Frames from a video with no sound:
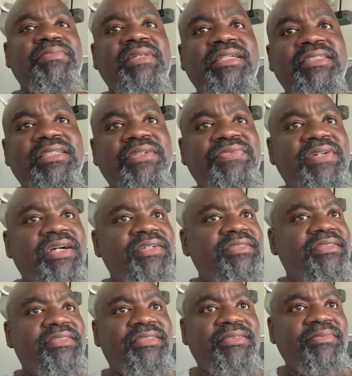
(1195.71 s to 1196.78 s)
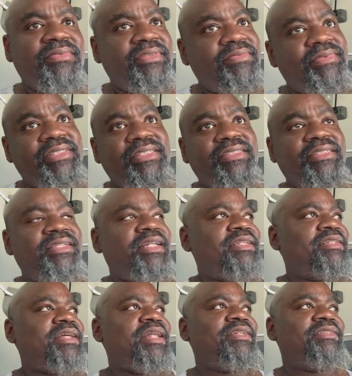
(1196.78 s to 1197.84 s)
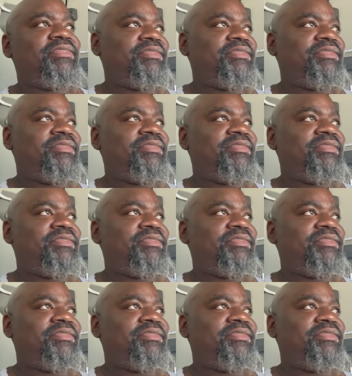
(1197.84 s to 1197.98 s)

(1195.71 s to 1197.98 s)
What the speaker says: that stuff out is I